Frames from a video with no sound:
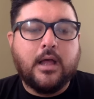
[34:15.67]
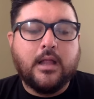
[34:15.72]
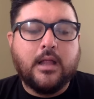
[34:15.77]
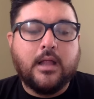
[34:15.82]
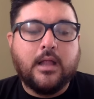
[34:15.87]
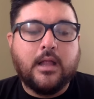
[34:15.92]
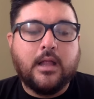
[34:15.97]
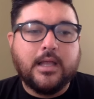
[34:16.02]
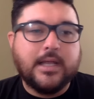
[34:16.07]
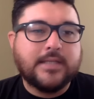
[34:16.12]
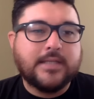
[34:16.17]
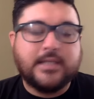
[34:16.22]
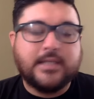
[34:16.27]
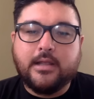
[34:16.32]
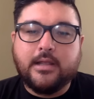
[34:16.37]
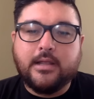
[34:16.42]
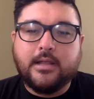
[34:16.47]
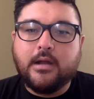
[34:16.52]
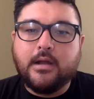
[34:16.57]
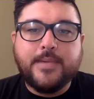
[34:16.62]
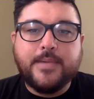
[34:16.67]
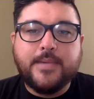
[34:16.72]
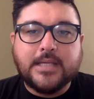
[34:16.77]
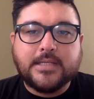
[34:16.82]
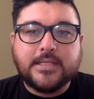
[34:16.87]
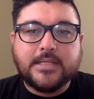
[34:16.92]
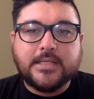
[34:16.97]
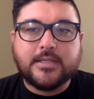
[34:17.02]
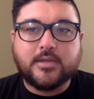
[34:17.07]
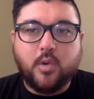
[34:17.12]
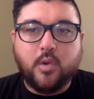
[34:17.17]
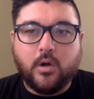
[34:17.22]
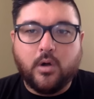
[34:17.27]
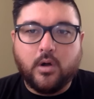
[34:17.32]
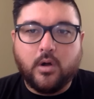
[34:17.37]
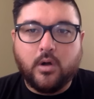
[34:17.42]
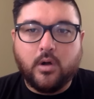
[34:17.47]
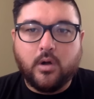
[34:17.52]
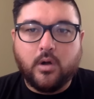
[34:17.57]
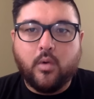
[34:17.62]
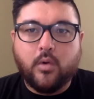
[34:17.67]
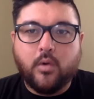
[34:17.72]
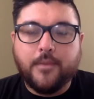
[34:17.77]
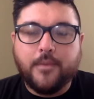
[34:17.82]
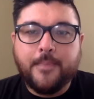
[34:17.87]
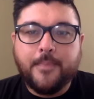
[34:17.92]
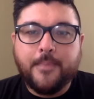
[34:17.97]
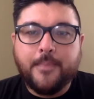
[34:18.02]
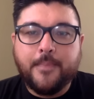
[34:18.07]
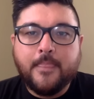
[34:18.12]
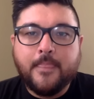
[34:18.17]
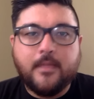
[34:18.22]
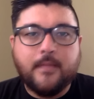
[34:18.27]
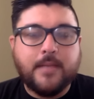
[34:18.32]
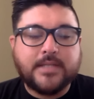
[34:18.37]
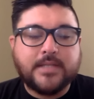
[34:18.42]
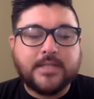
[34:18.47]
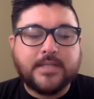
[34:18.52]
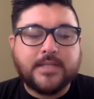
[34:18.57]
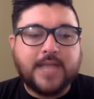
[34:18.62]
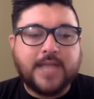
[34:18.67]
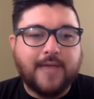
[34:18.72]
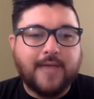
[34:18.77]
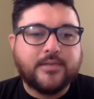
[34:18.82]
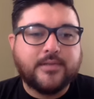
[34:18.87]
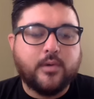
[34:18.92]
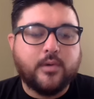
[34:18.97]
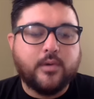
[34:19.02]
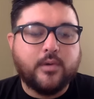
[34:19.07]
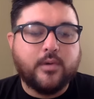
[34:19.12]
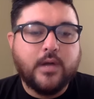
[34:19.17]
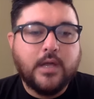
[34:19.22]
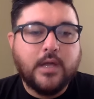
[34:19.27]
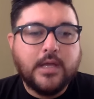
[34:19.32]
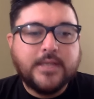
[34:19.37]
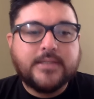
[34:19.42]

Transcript: like I said, their NPS score or their must-have score.